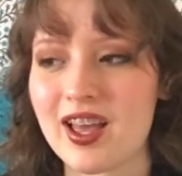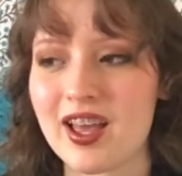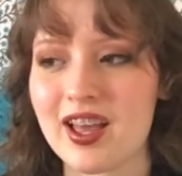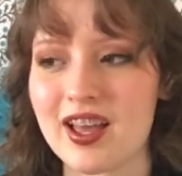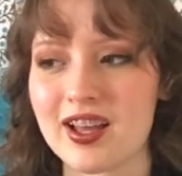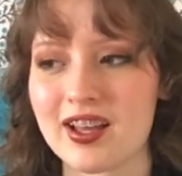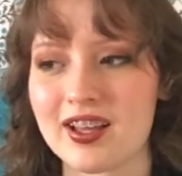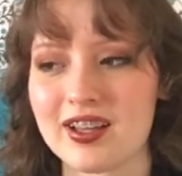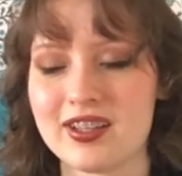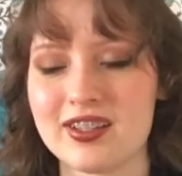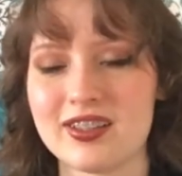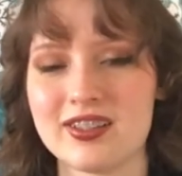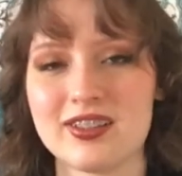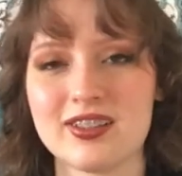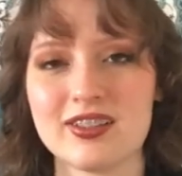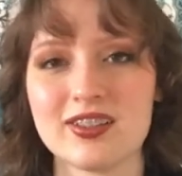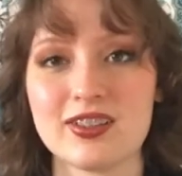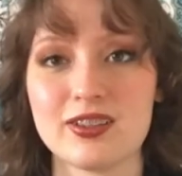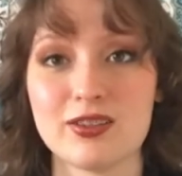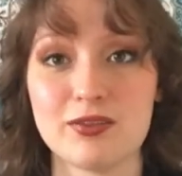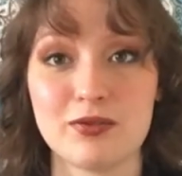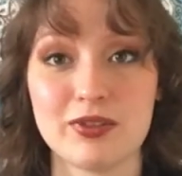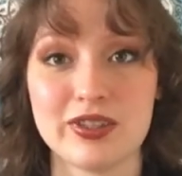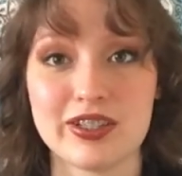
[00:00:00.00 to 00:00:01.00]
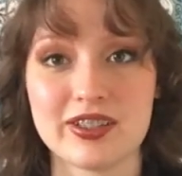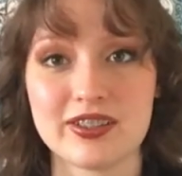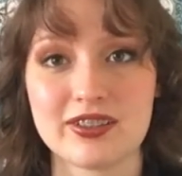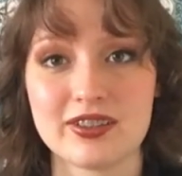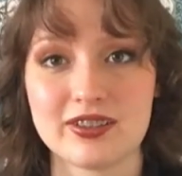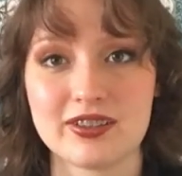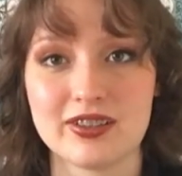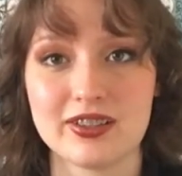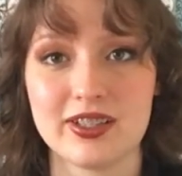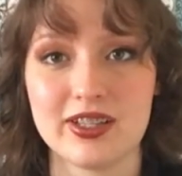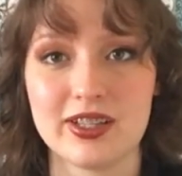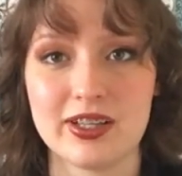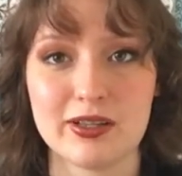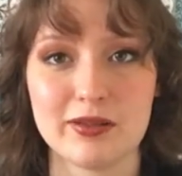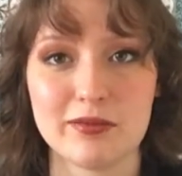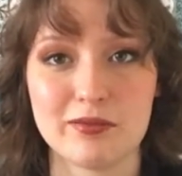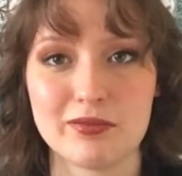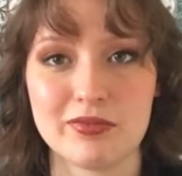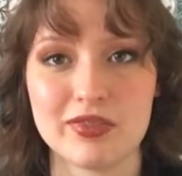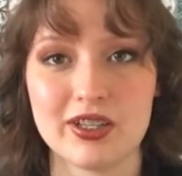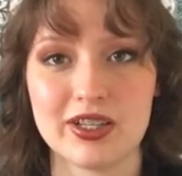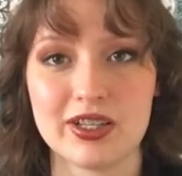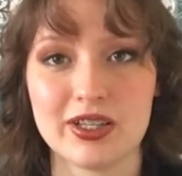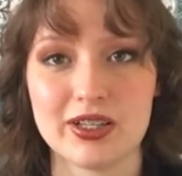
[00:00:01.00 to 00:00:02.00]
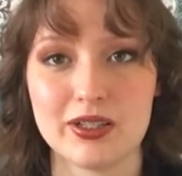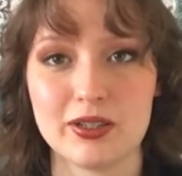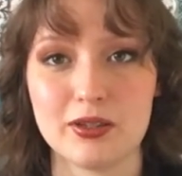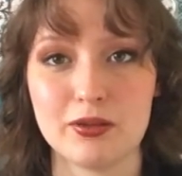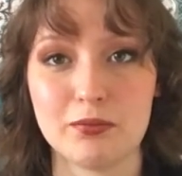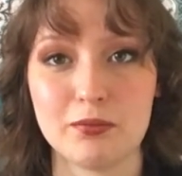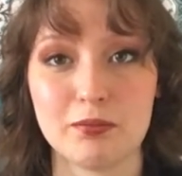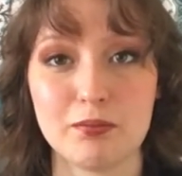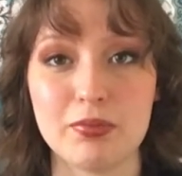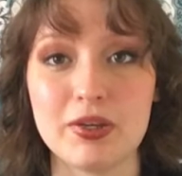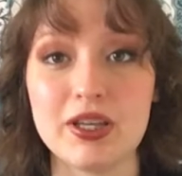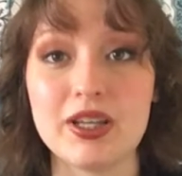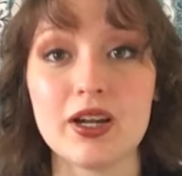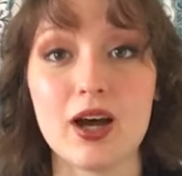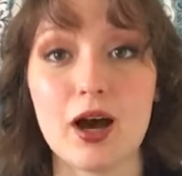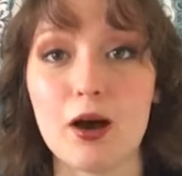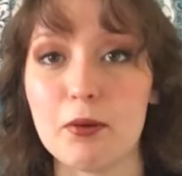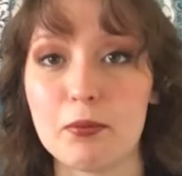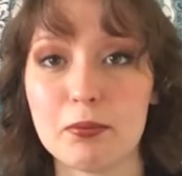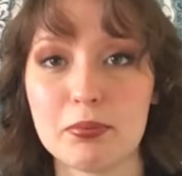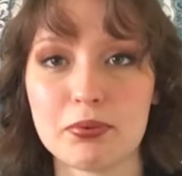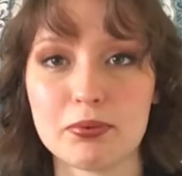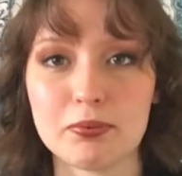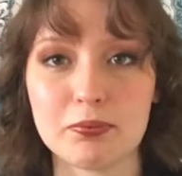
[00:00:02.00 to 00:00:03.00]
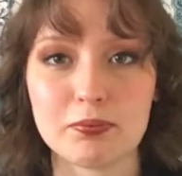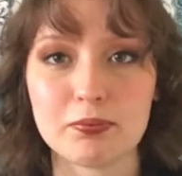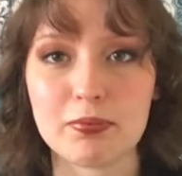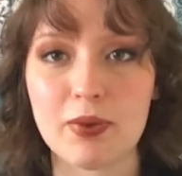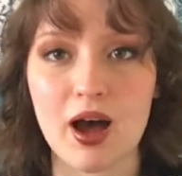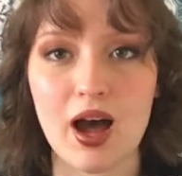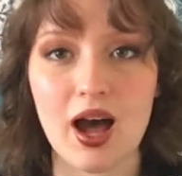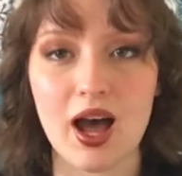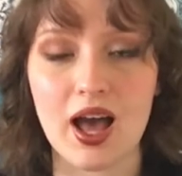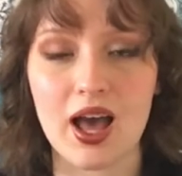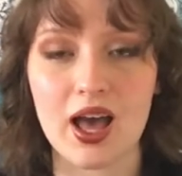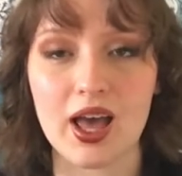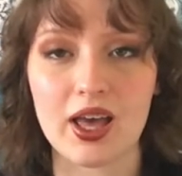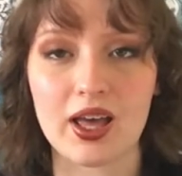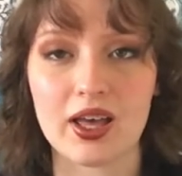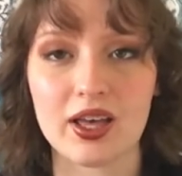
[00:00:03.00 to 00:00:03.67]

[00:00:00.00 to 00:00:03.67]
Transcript: And we get to see him getting beat up by